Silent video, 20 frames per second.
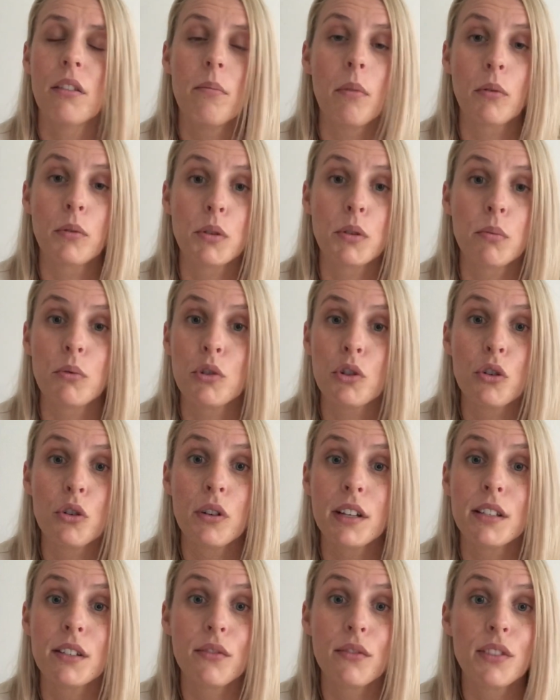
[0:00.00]
multiple
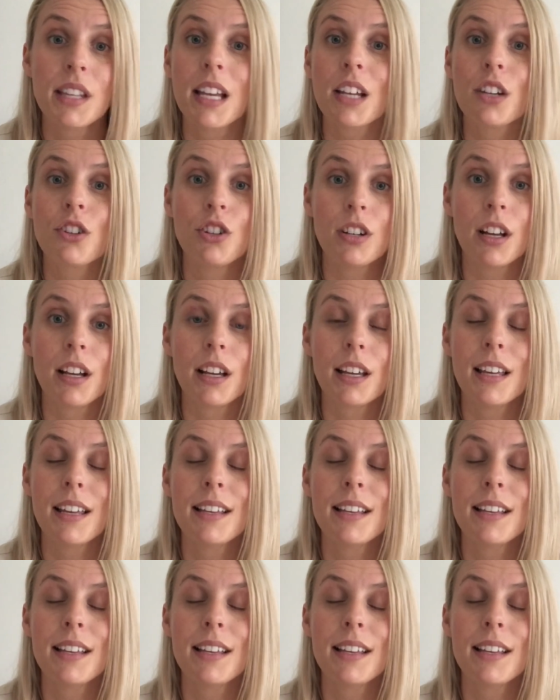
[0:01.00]
choice of section A